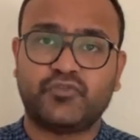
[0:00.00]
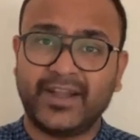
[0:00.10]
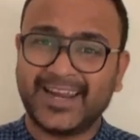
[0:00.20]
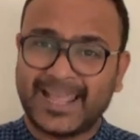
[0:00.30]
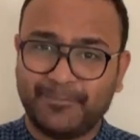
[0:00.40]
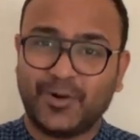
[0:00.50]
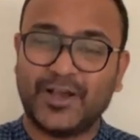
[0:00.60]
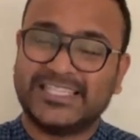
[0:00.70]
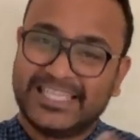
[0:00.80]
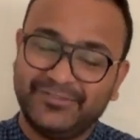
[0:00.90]
Twitter
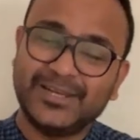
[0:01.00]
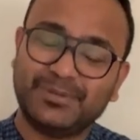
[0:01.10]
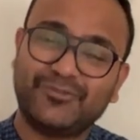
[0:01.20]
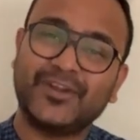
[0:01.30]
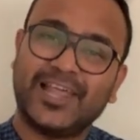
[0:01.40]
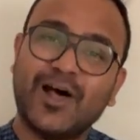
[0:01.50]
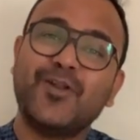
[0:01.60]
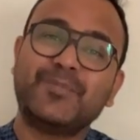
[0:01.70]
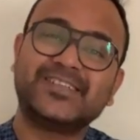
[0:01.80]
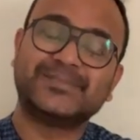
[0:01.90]
employees, even before
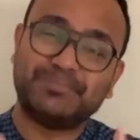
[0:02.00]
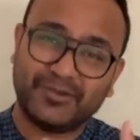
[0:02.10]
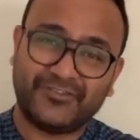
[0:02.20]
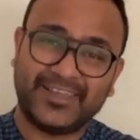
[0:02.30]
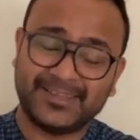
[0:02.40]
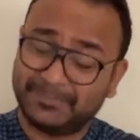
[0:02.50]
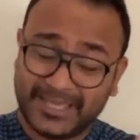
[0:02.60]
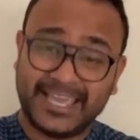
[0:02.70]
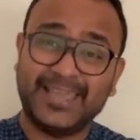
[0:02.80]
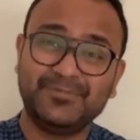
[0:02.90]
Elon Musk
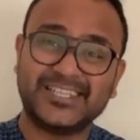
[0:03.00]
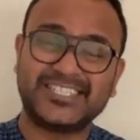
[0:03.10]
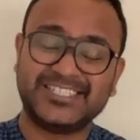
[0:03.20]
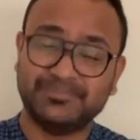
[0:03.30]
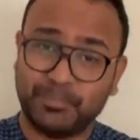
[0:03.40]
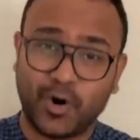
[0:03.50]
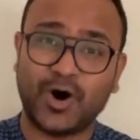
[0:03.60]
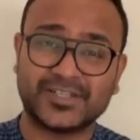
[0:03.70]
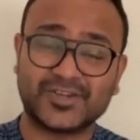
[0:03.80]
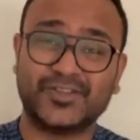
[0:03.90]
became the
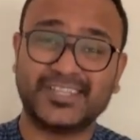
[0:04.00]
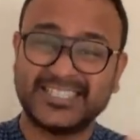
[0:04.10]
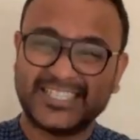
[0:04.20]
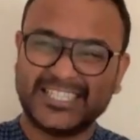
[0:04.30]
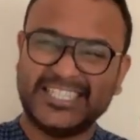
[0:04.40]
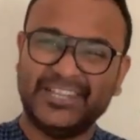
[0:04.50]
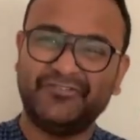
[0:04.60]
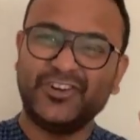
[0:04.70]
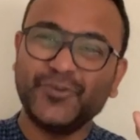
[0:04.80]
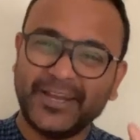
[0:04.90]
boss or the
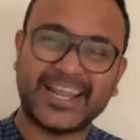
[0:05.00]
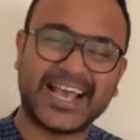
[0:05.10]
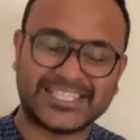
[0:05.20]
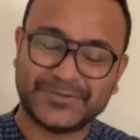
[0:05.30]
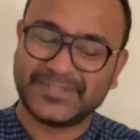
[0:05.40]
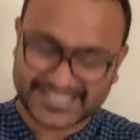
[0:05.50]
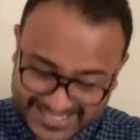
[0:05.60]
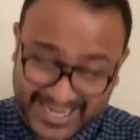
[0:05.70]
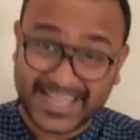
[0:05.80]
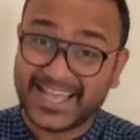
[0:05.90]
chief tweet, as you'd
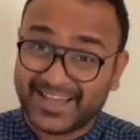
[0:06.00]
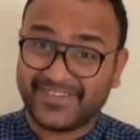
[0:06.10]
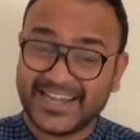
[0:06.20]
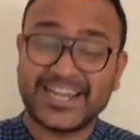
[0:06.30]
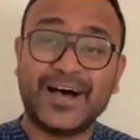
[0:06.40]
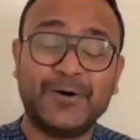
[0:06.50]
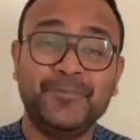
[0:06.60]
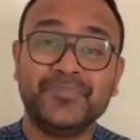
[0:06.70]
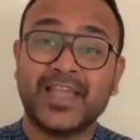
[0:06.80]
see, right now,